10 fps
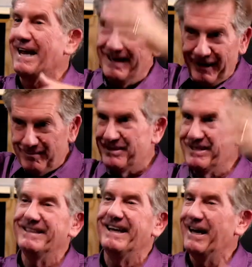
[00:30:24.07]
up,
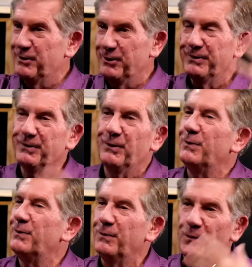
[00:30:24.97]
sitting down, doing the
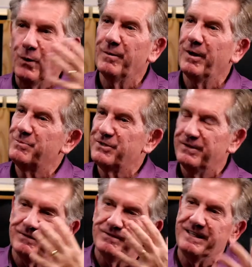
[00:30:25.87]
whole warm-ups and
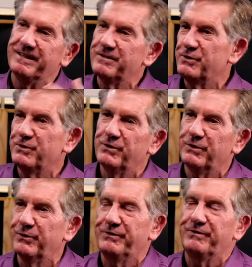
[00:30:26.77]
the skits and
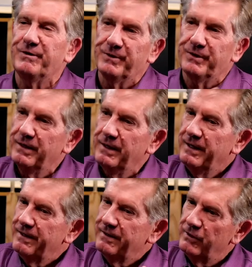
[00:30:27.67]
drills and some of
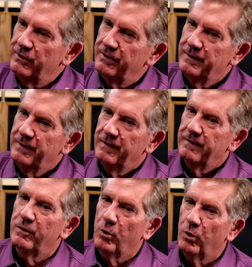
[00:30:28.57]
the
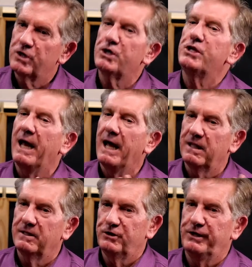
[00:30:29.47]
more
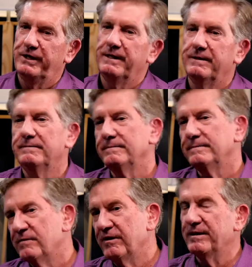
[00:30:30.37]
challenging
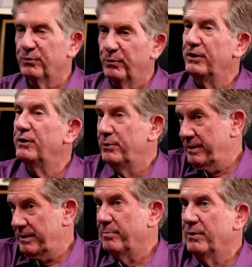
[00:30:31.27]
things we do in
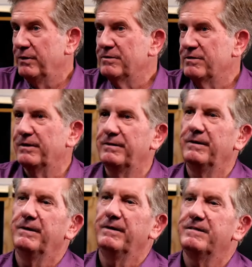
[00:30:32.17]
in-person
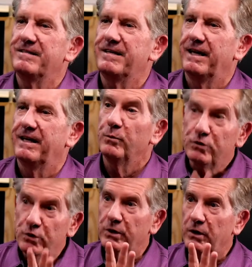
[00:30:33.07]
setting, we
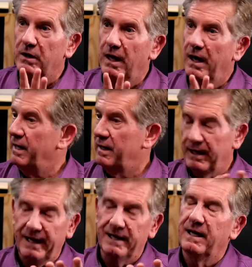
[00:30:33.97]
do it online and
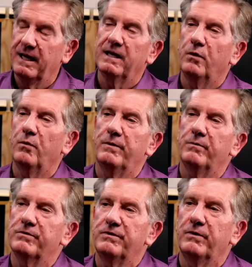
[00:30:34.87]
getting great
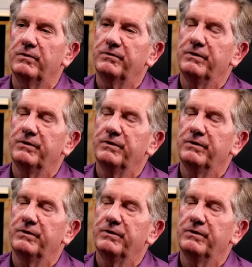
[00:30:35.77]
results.